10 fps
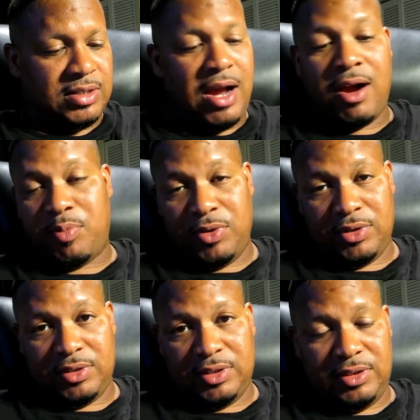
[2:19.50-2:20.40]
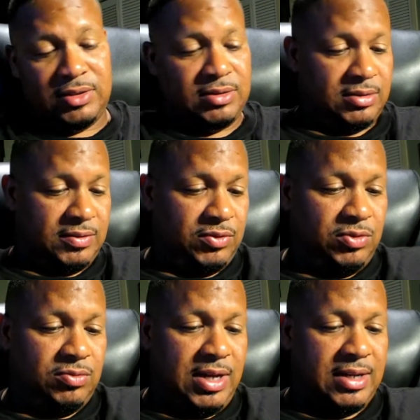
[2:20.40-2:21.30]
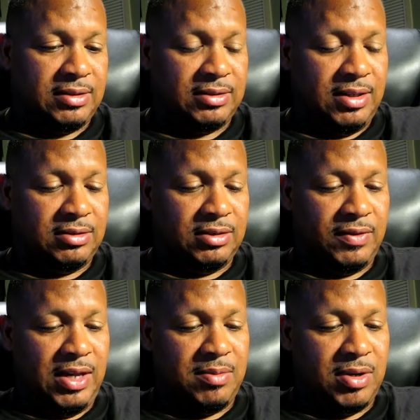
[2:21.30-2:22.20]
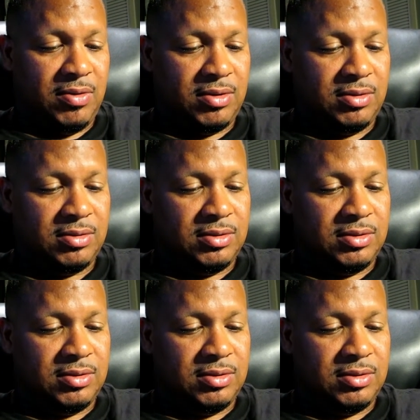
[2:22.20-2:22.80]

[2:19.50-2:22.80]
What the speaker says: Our president of the United States of America,